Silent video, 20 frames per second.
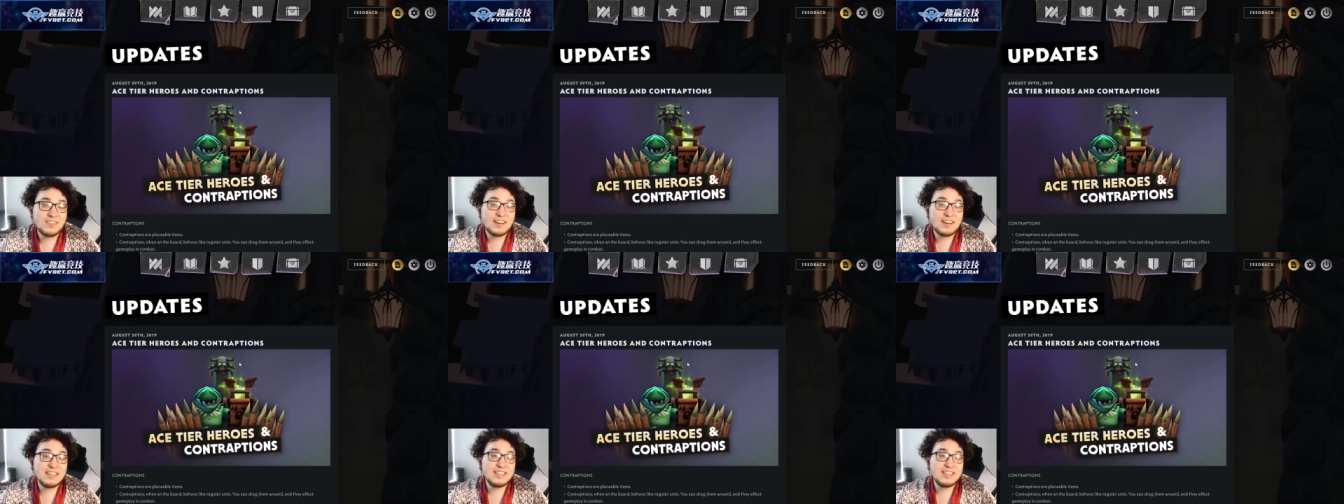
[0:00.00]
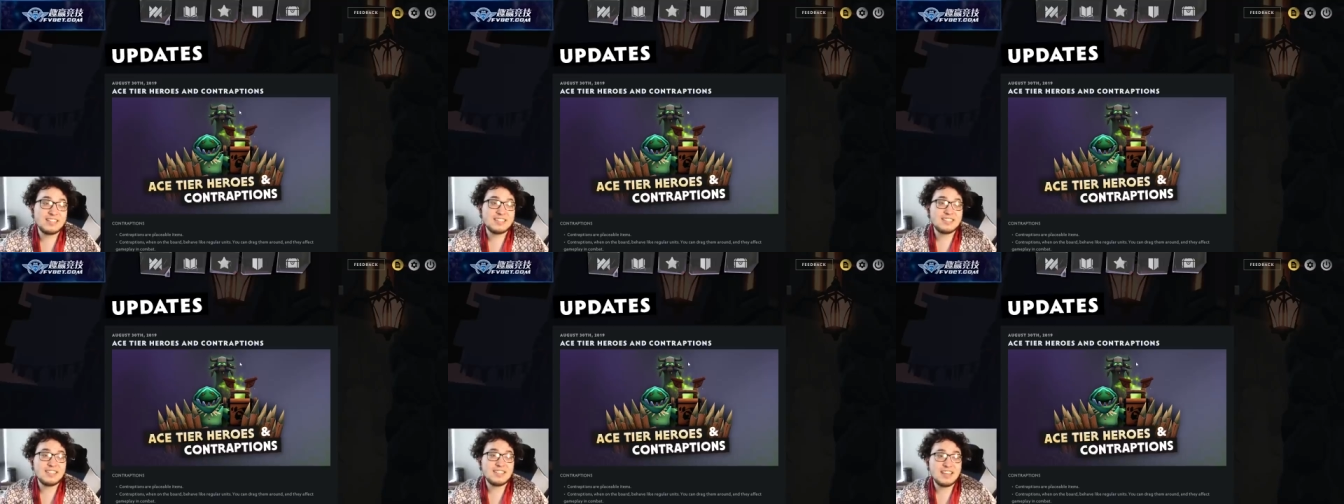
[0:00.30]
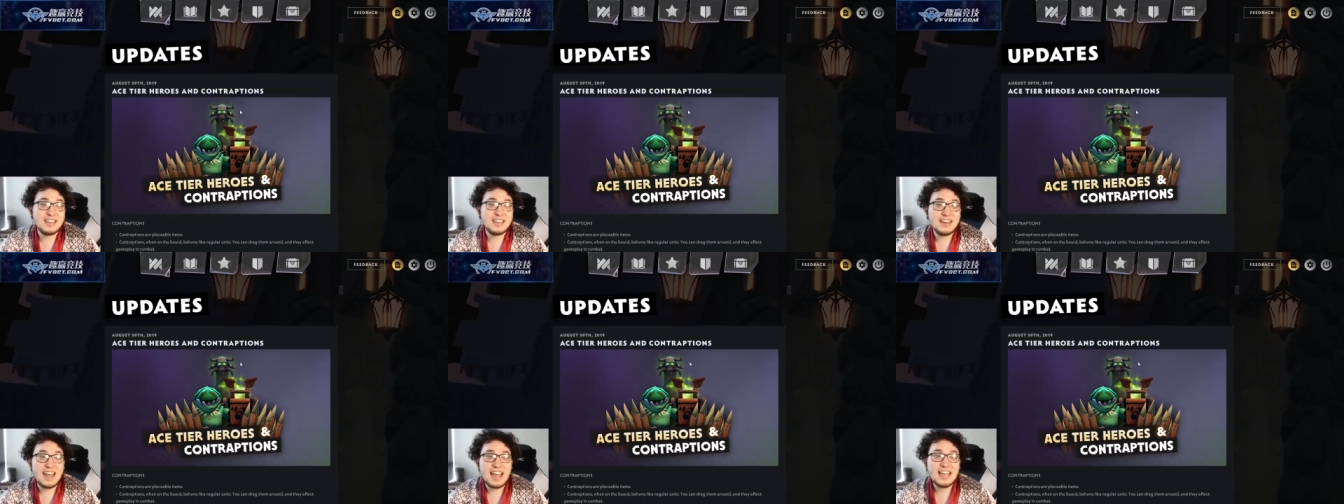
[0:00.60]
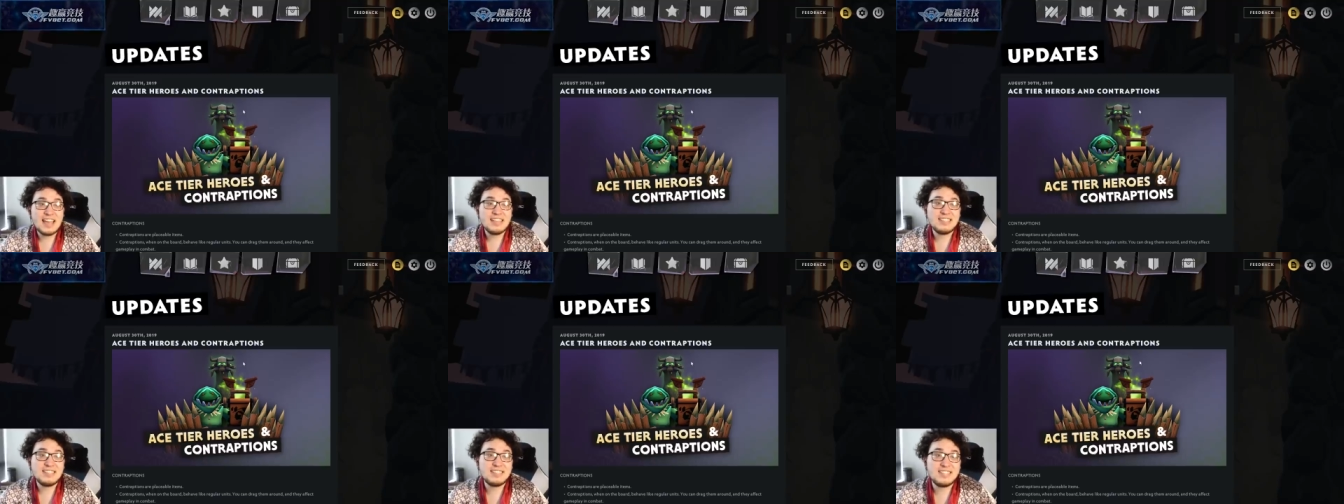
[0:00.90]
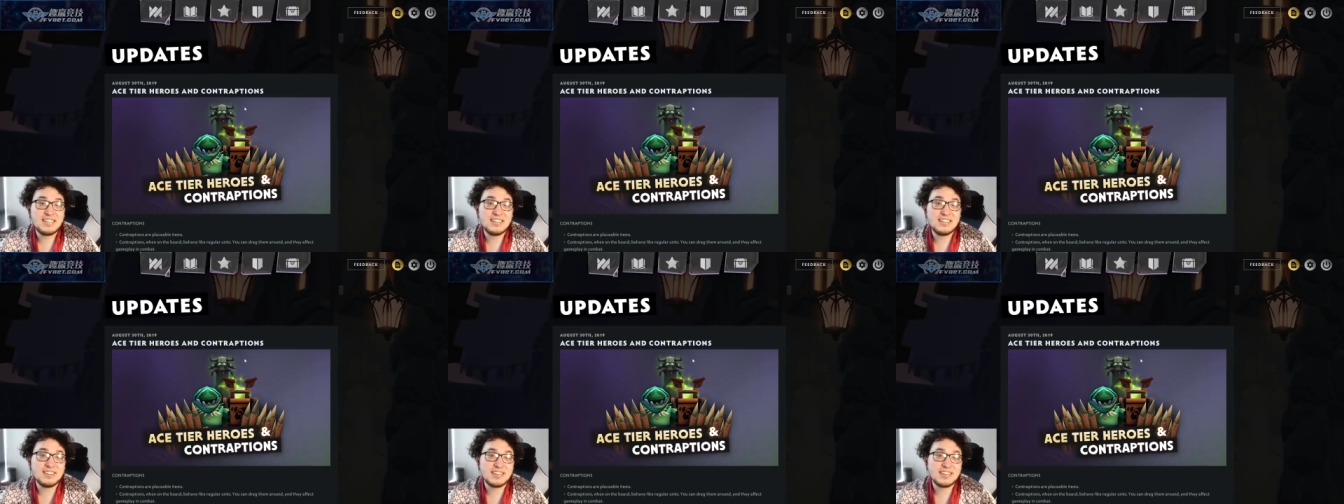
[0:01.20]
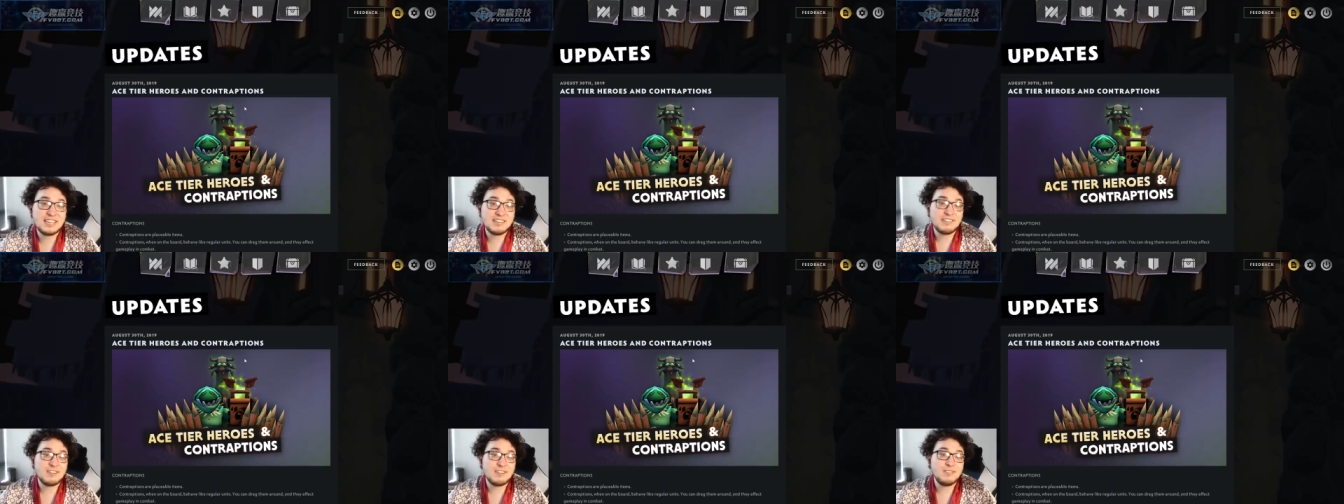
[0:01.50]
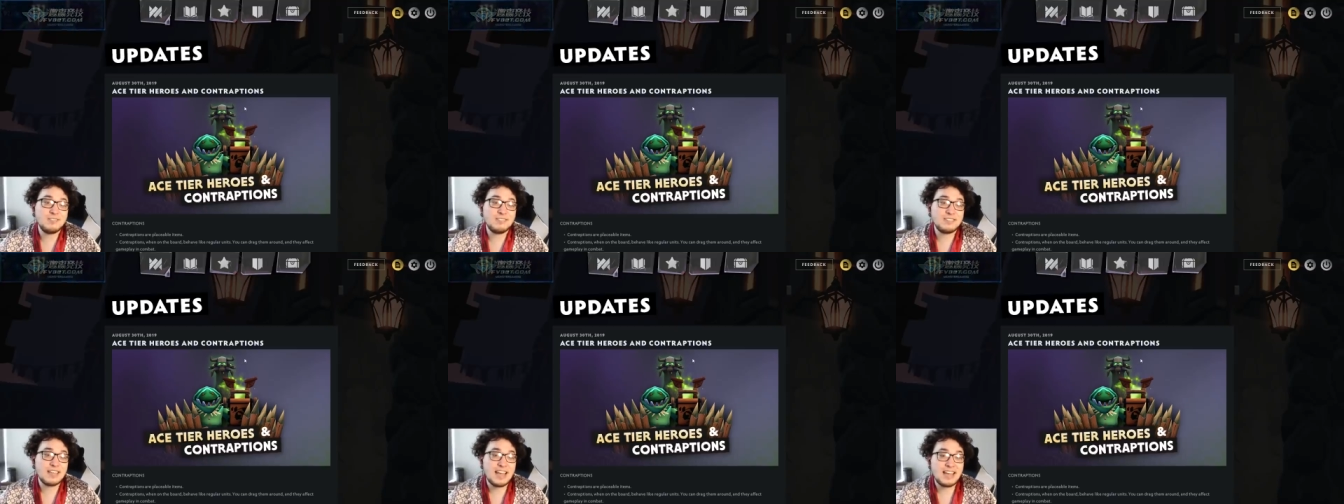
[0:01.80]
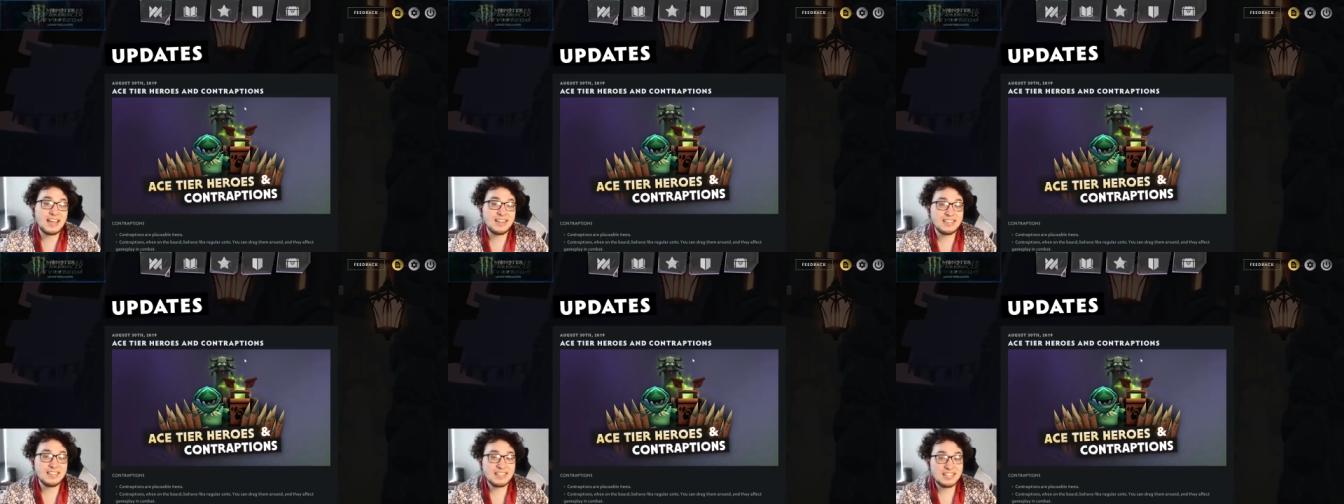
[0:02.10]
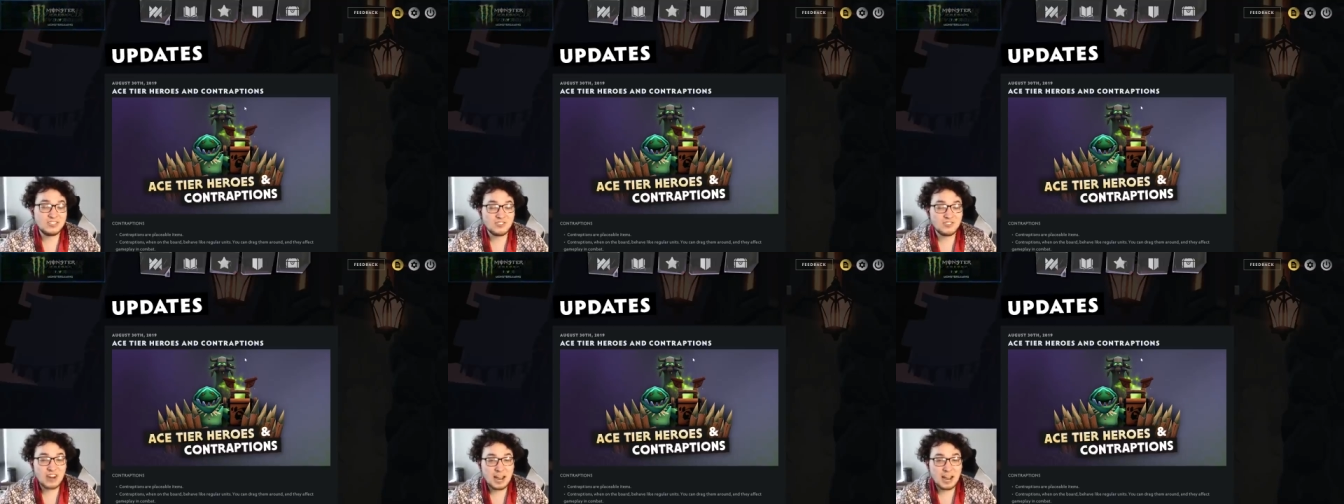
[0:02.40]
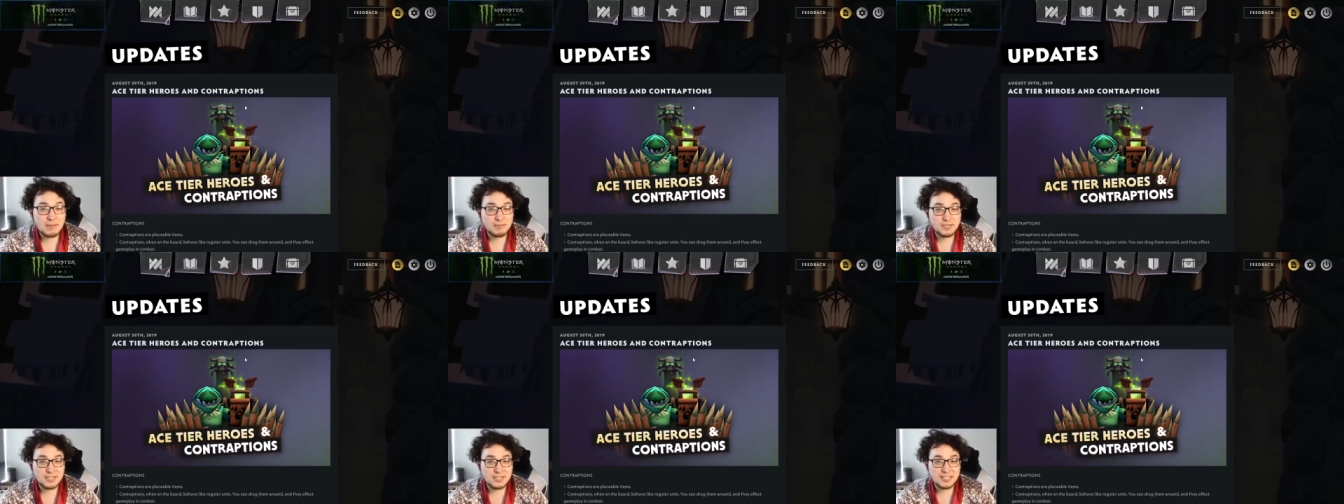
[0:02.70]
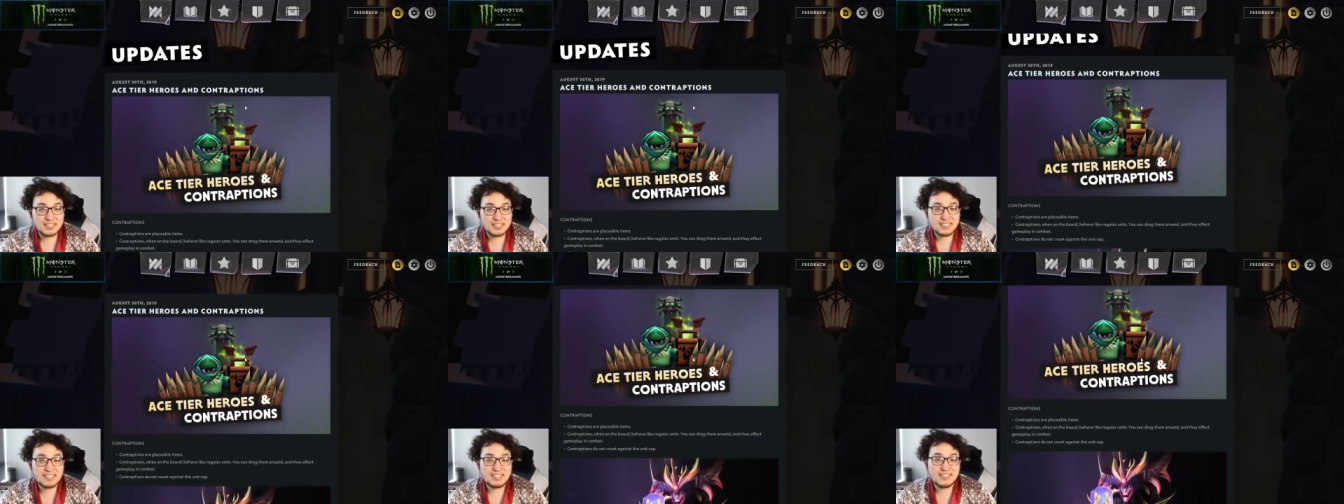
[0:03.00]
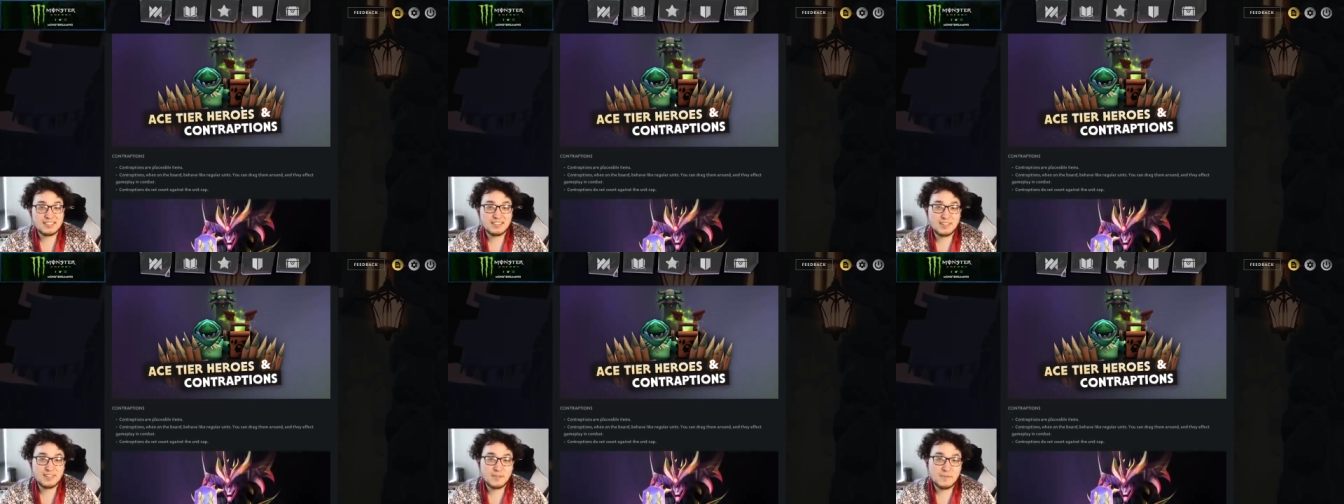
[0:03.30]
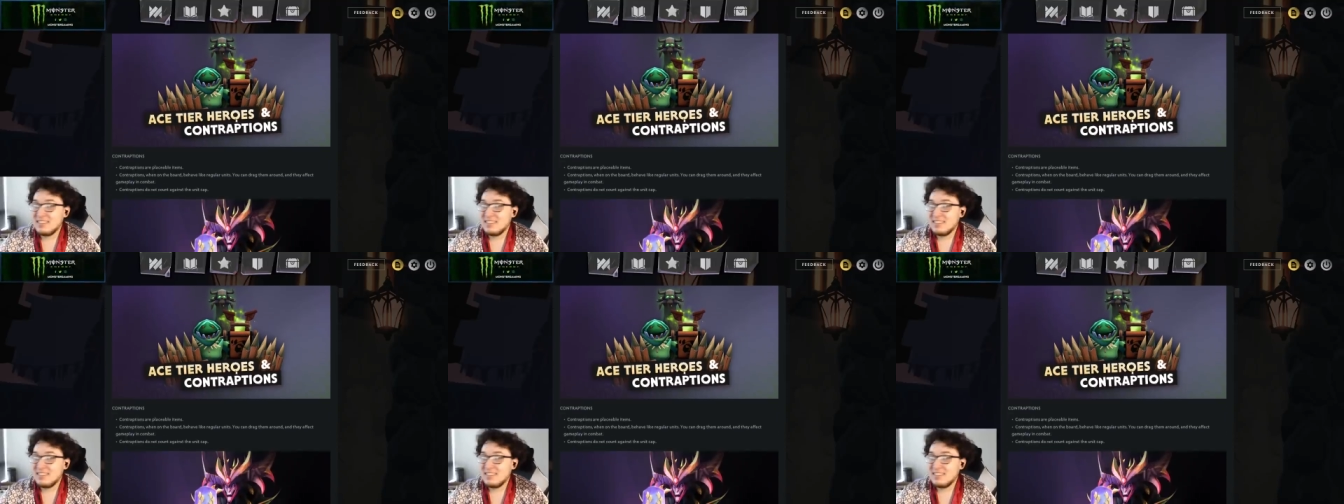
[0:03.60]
Alright, this is it. Ace Tier Heroes and Contraptions.